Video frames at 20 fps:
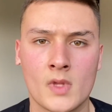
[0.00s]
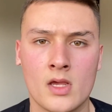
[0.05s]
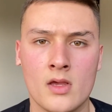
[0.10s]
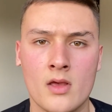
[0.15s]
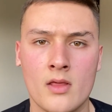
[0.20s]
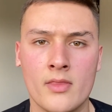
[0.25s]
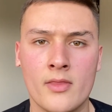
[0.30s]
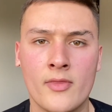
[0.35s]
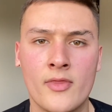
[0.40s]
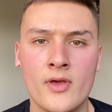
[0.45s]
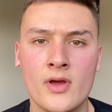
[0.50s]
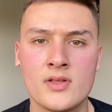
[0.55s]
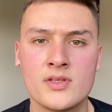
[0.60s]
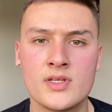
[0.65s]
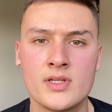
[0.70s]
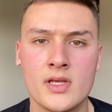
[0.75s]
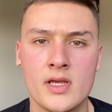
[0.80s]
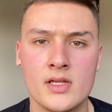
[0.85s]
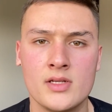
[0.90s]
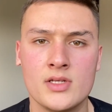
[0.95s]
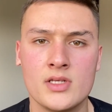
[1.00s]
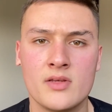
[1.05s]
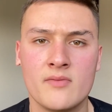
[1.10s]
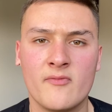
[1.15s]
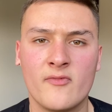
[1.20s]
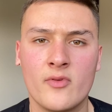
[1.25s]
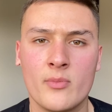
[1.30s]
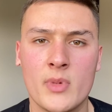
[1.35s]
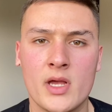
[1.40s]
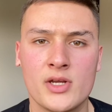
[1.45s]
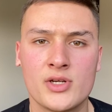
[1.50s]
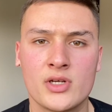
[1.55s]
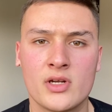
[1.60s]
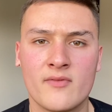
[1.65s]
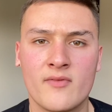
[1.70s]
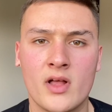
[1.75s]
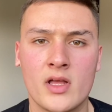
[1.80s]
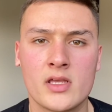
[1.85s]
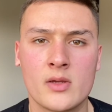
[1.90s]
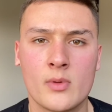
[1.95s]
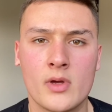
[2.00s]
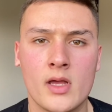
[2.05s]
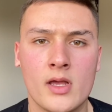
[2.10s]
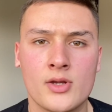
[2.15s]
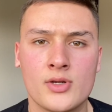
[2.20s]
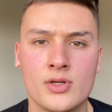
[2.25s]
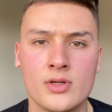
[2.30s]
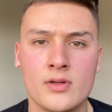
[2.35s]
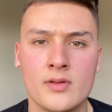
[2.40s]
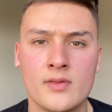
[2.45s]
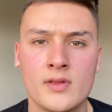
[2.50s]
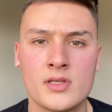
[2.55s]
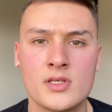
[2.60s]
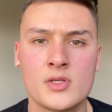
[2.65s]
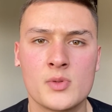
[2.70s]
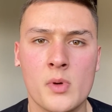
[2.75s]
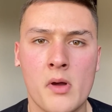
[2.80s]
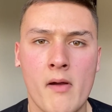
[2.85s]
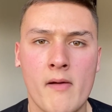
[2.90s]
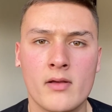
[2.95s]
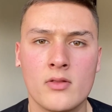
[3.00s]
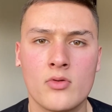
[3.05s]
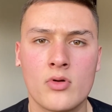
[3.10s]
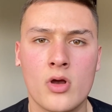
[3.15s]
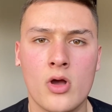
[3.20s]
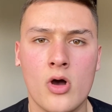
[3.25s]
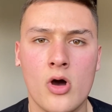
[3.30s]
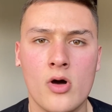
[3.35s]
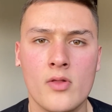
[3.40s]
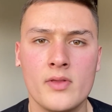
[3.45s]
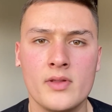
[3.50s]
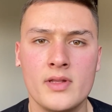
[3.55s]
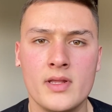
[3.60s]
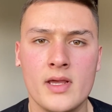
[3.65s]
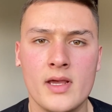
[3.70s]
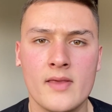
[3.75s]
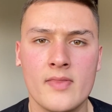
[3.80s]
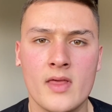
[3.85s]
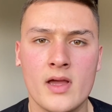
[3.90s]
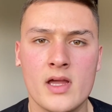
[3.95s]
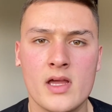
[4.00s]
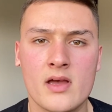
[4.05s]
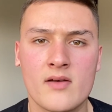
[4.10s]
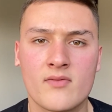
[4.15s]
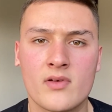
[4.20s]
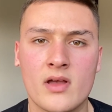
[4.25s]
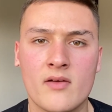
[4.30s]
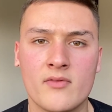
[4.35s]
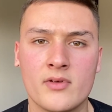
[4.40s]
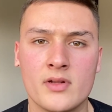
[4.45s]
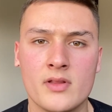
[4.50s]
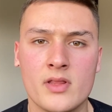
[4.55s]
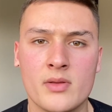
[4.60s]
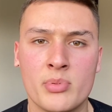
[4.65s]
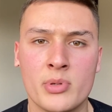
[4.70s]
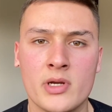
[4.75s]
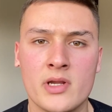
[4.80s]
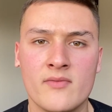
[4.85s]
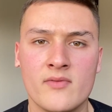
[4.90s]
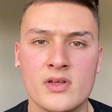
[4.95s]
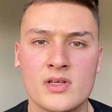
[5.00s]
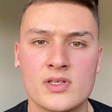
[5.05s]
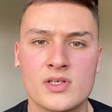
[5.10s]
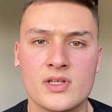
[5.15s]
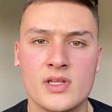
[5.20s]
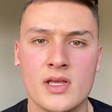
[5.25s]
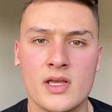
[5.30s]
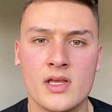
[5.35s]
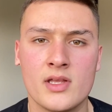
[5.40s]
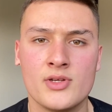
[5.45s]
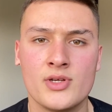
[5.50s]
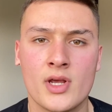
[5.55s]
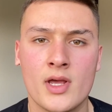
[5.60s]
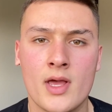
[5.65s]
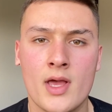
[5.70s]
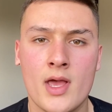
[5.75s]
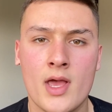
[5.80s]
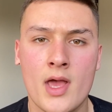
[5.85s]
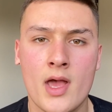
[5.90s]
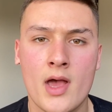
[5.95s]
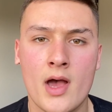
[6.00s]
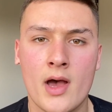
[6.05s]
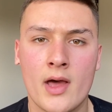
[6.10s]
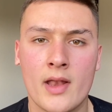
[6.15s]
The third stage is information evaluation. This is where I look at all the data that I have gathered in the previous stage and